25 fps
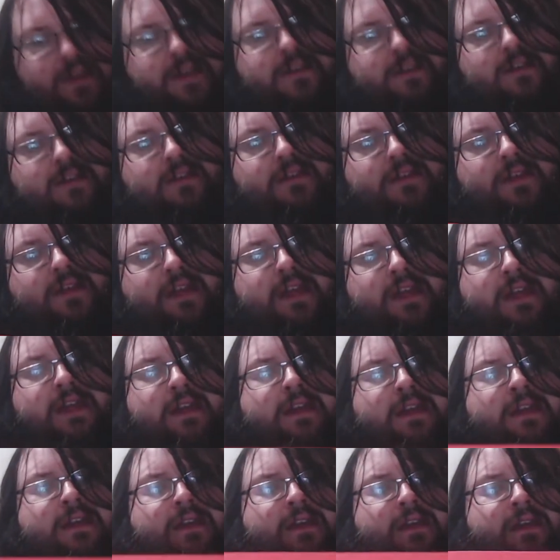are the
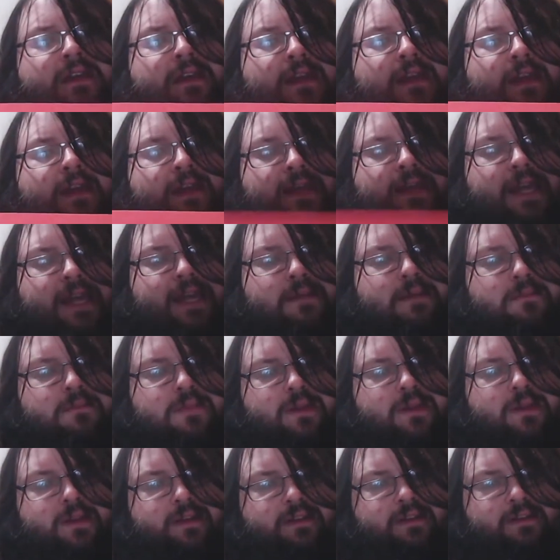Game
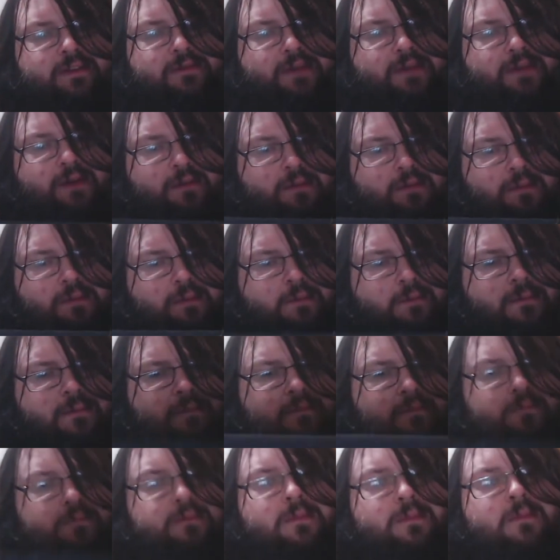Plus foam
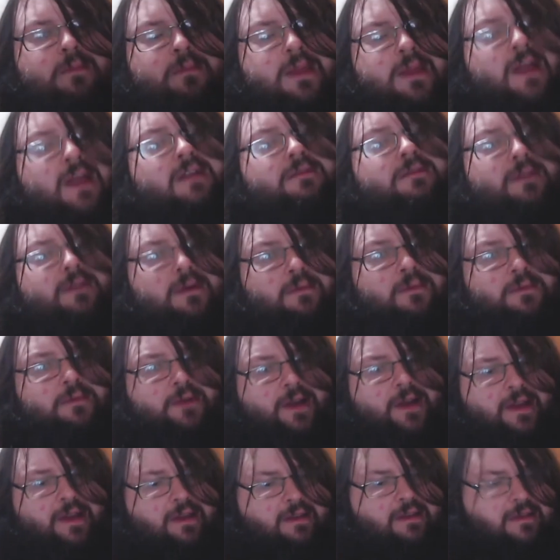plug foam
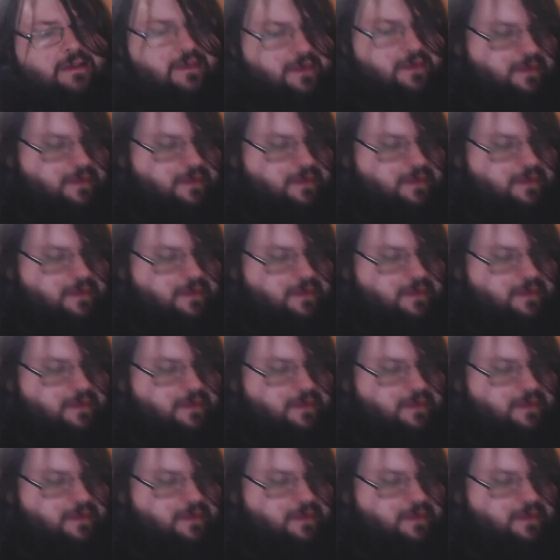trays.